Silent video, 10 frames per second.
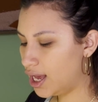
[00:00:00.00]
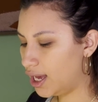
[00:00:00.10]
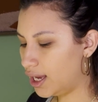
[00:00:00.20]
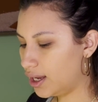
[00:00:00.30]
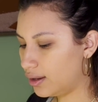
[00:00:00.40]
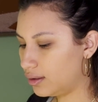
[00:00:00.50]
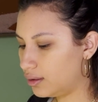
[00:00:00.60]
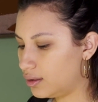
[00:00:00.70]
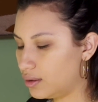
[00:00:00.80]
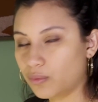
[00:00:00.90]

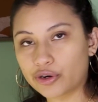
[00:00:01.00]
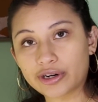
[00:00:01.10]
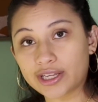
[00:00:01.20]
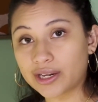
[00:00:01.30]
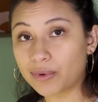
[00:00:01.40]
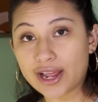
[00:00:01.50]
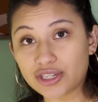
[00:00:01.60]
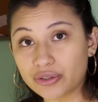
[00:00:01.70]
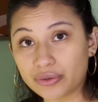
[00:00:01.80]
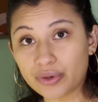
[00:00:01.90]
and we're gonna get right
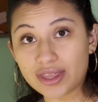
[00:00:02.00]
to the